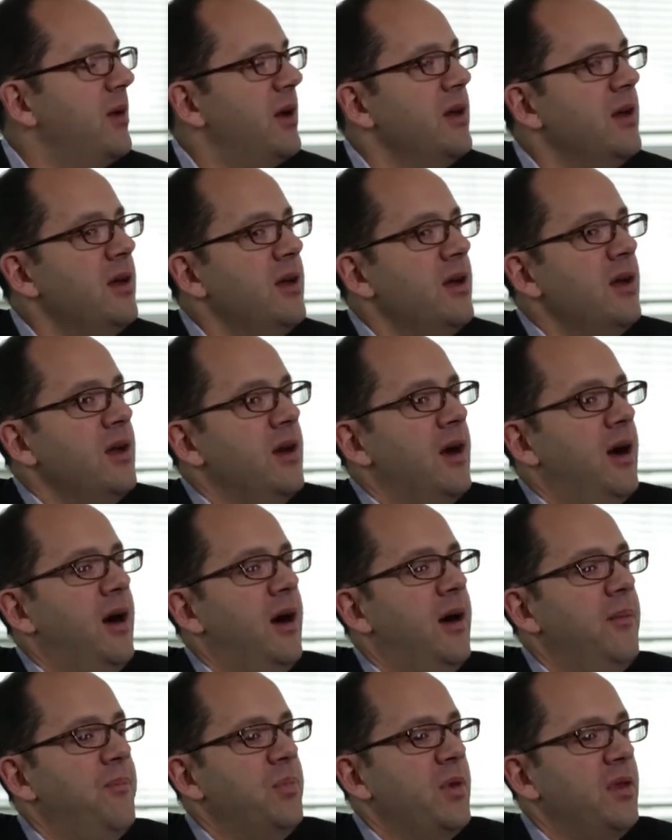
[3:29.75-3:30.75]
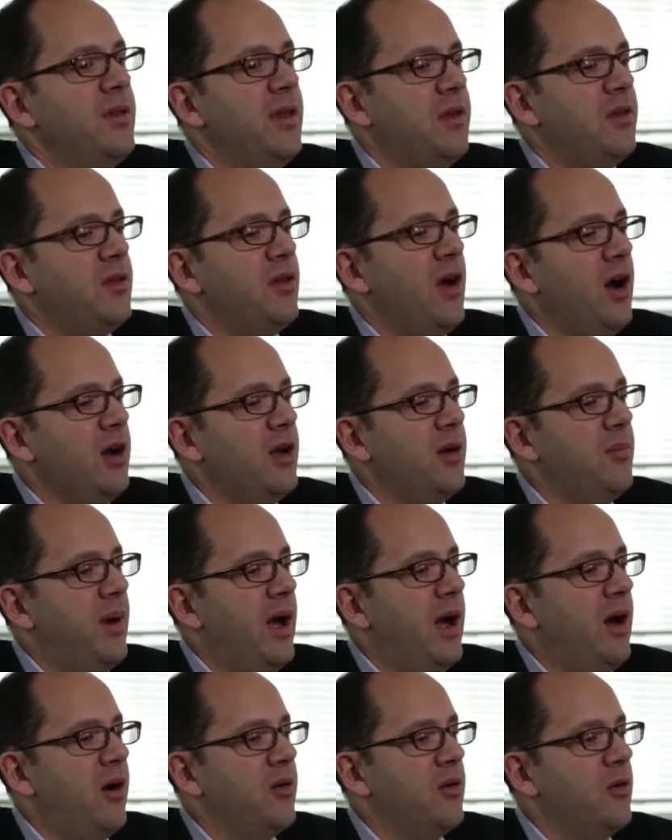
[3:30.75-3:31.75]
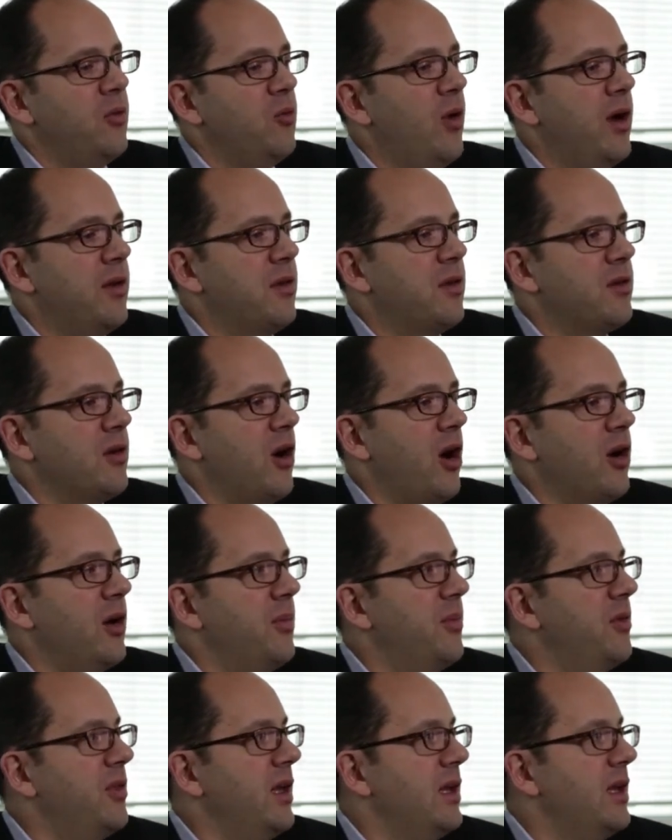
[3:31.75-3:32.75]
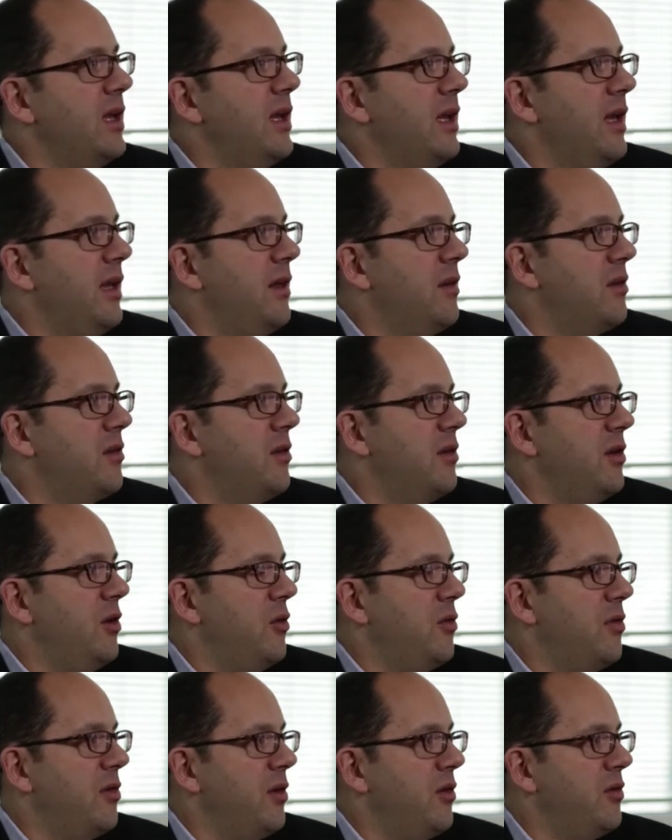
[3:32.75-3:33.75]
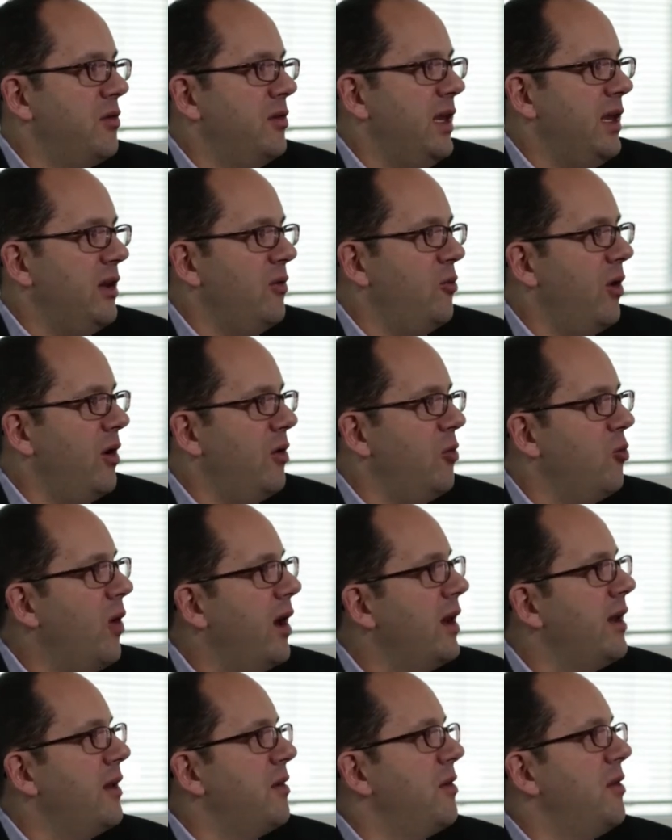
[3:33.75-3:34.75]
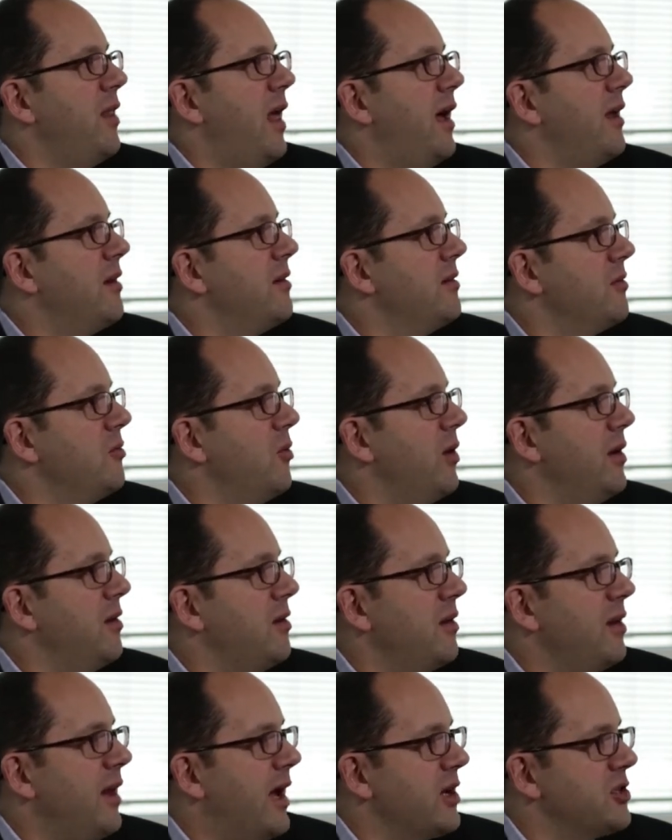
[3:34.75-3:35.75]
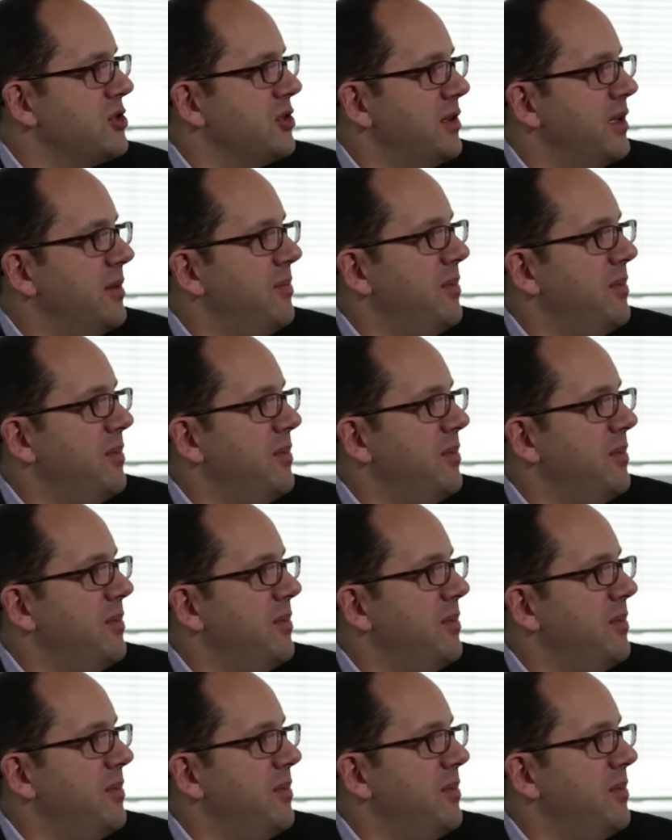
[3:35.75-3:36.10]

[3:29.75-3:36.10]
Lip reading: But let's talk about what startup thinking is to you. So, Dean, what is that? What does it actually